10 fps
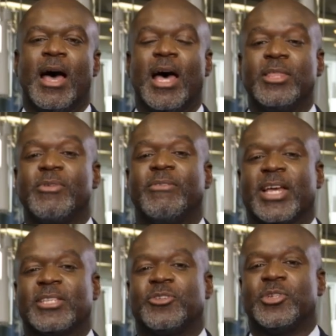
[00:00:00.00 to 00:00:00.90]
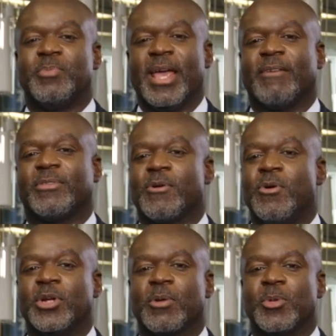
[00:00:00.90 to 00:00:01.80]
Other investors may have their
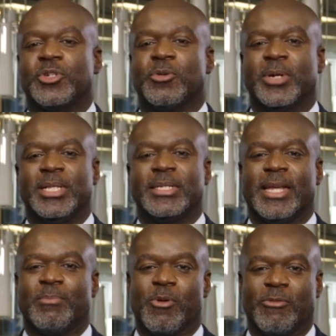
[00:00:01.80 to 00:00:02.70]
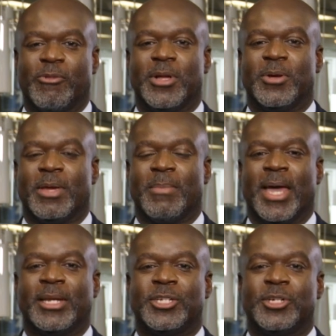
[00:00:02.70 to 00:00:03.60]
own commercial real estate portfolio they
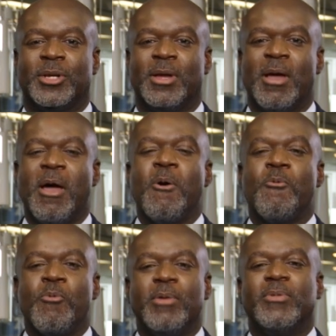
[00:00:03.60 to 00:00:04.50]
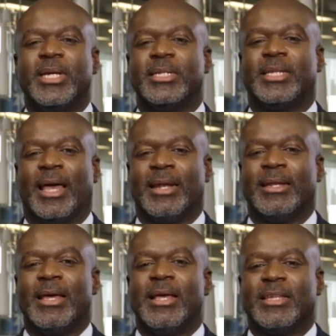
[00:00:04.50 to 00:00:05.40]
manage. We would contend
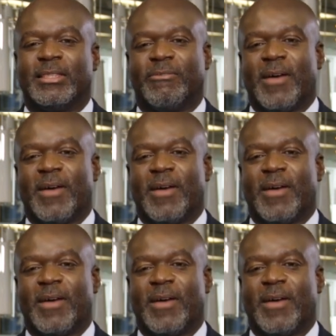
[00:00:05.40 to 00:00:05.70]
that the